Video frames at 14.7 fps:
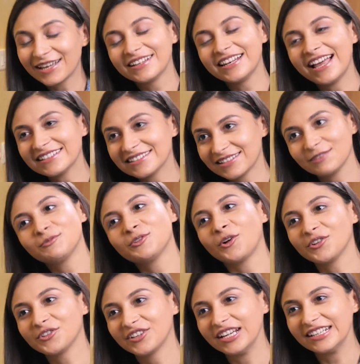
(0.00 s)
last time we
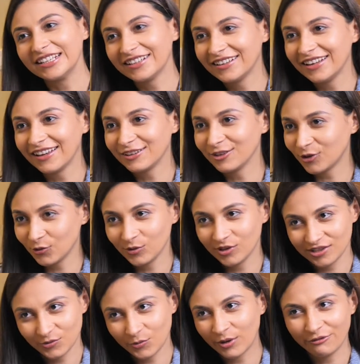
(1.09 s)
already did like a
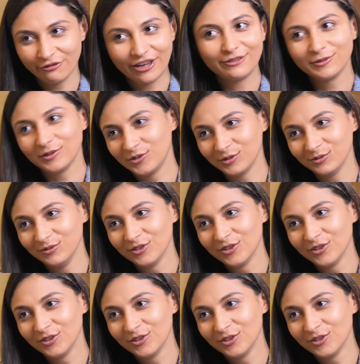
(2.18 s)
curious quick five with you.